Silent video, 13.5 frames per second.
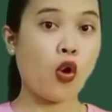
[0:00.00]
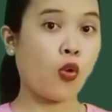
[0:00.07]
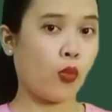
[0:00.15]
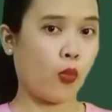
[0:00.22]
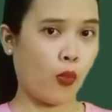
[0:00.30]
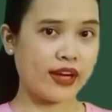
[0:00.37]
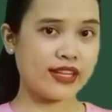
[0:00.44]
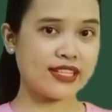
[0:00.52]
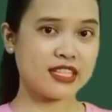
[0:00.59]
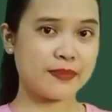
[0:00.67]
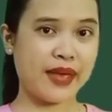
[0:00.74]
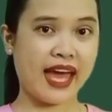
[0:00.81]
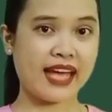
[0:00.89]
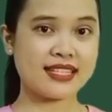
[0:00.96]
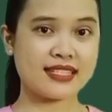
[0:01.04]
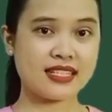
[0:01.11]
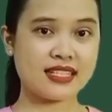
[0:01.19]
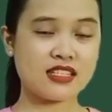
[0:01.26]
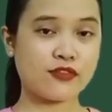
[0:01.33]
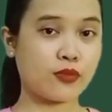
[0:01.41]
What is the past tense
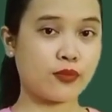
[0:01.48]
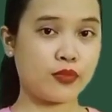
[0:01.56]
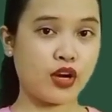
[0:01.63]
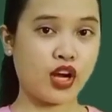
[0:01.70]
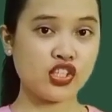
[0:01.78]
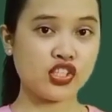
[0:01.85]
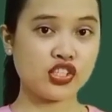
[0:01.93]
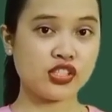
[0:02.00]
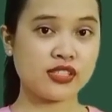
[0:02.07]
for brush?